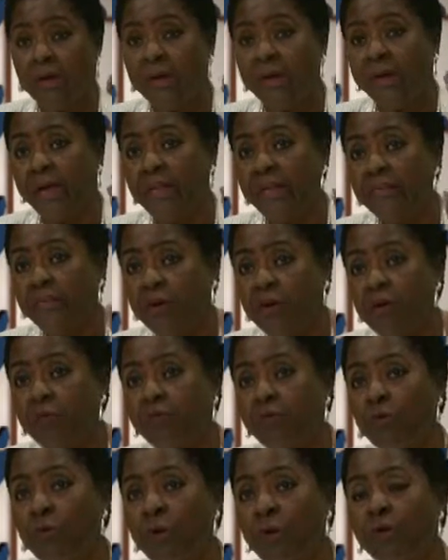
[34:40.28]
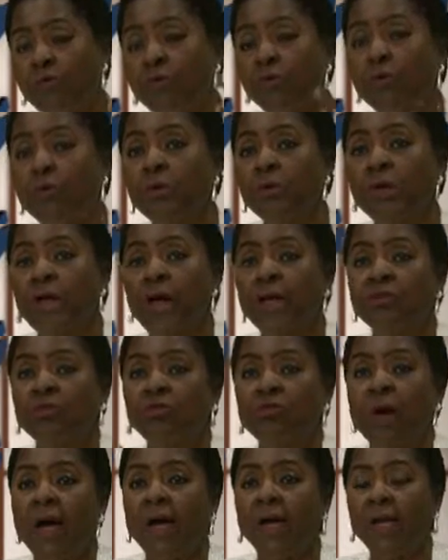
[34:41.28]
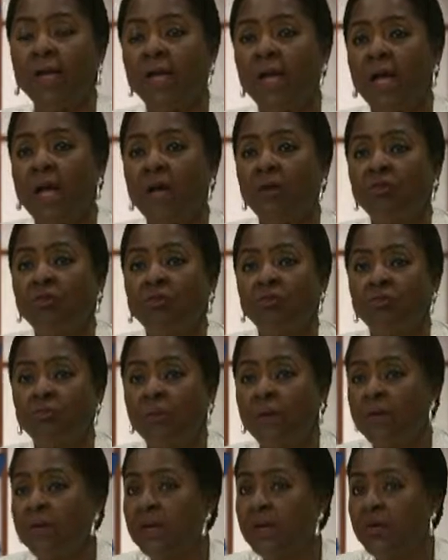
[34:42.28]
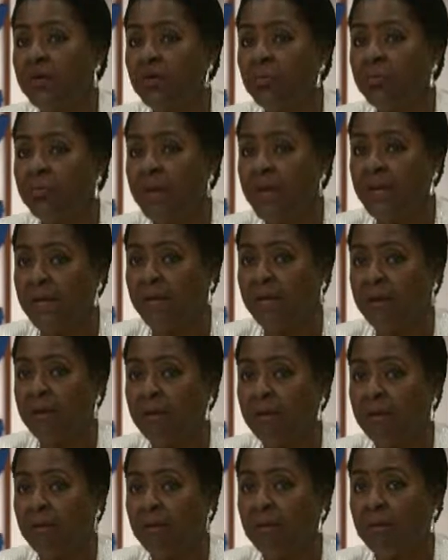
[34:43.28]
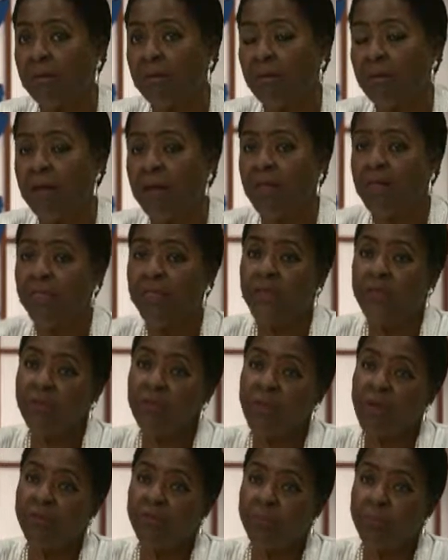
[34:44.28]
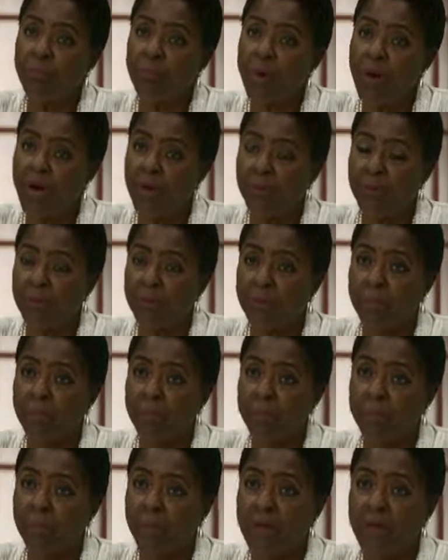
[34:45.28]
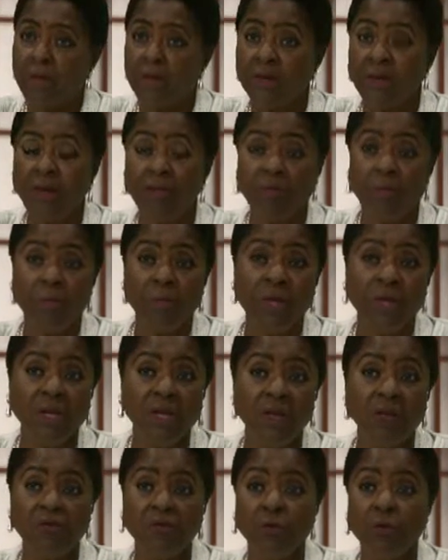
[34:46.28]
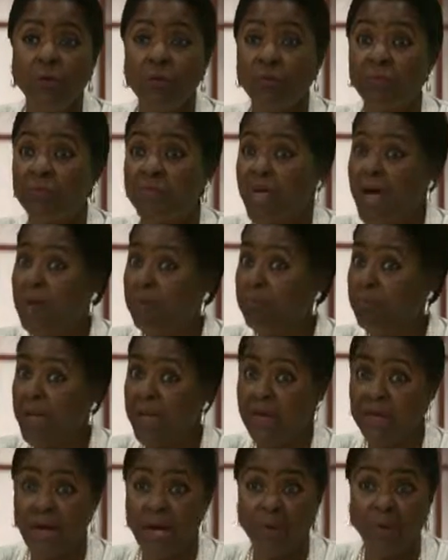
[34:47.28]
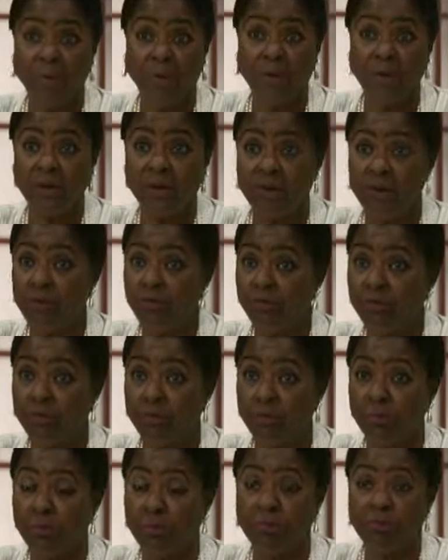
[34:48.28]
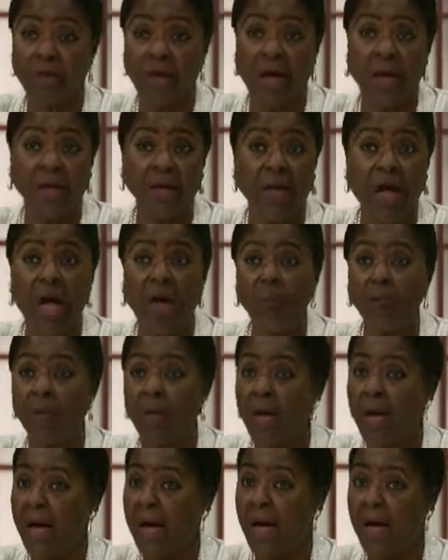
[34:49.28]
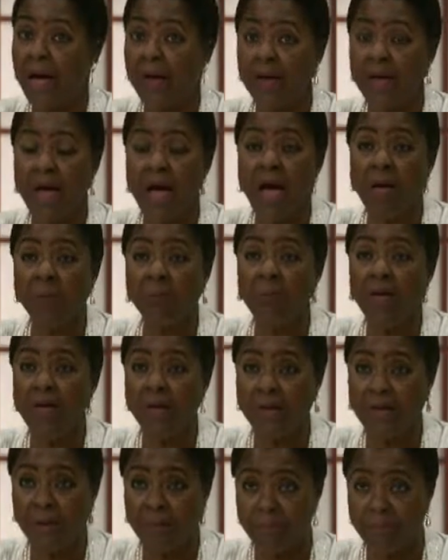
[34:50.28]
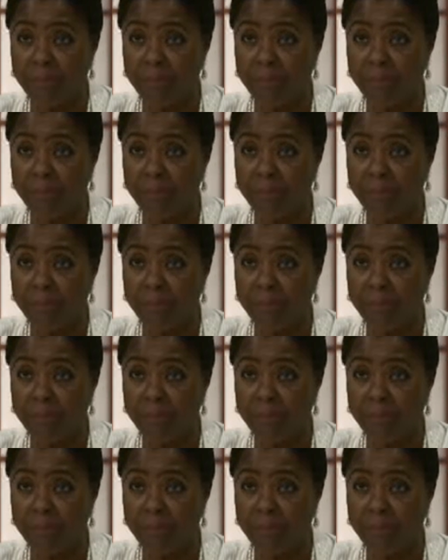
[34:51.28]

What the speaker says: And therefore, if you're not tracking how you're spending your money, then you have a problem. Now, for many of you, that may not be an issue. You say, I got money.